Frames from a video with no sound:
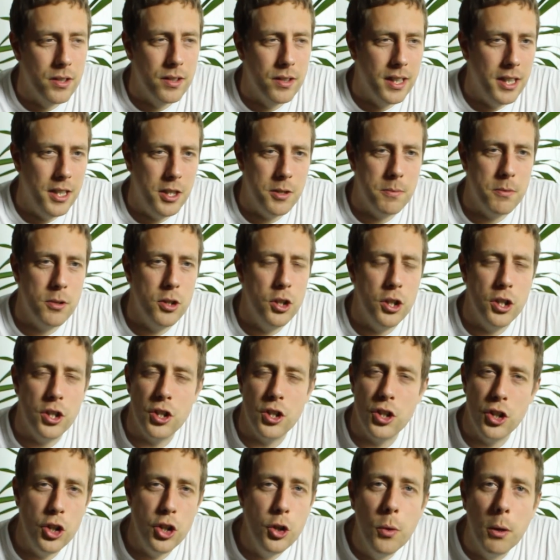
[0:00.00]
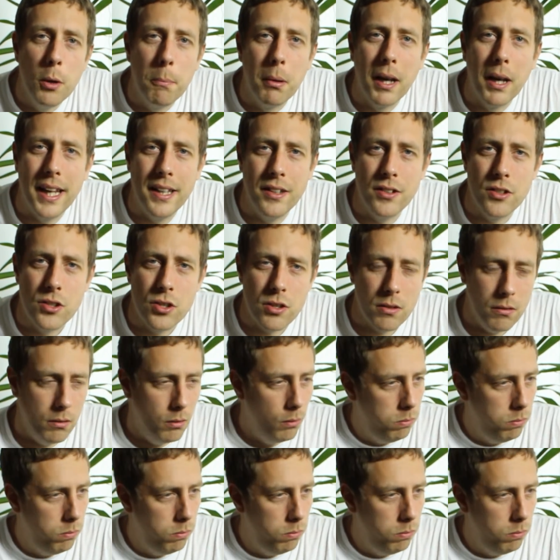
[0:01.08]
these newer blends,